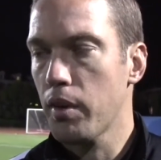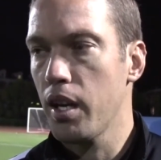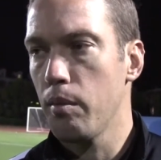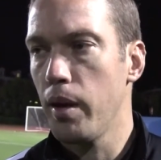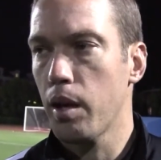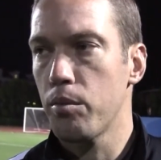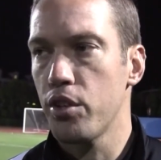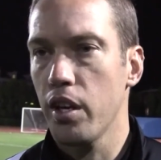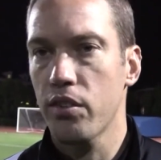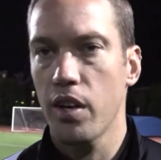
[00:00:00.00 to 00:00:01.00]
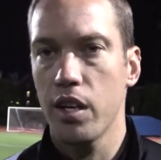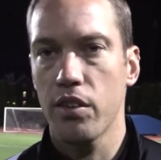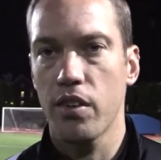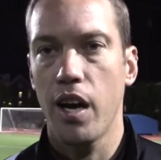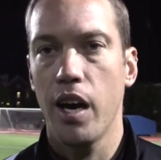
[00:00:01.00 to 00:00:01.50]
kind of make them chase side to
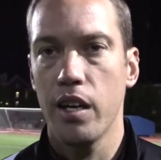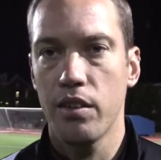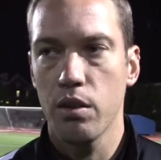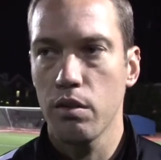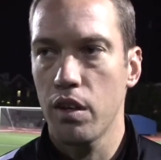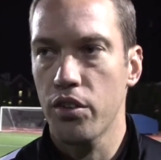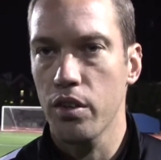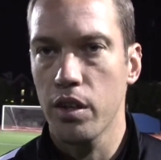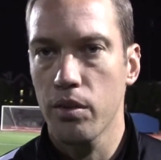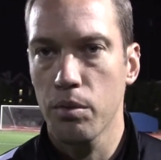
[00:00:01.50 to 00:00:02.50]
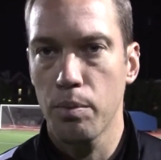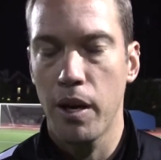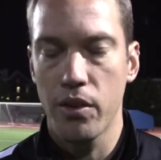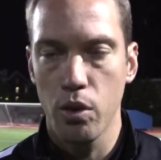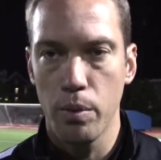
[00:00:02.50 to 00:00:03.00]
side until eventually some
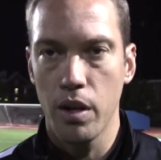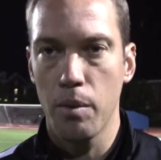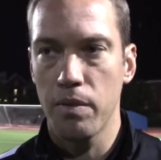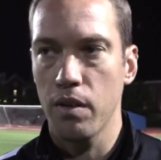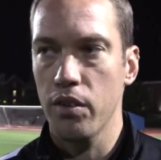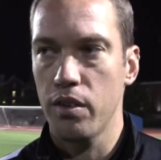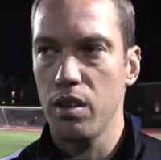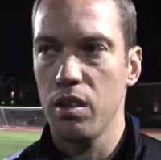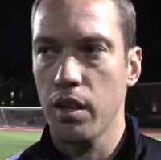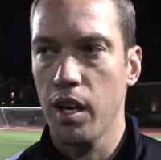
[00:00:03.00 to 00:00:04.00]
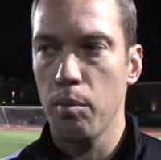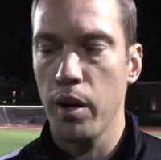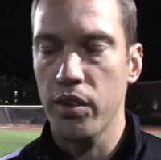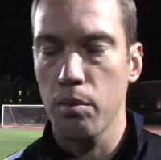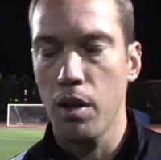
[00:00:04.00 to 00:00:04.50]
spots opened up for us to kind of
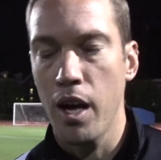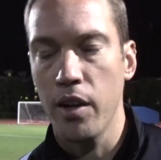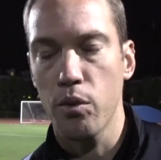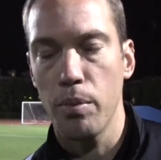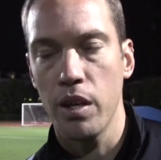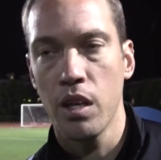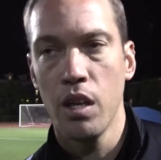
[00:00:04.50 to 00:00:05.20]
break some lines. But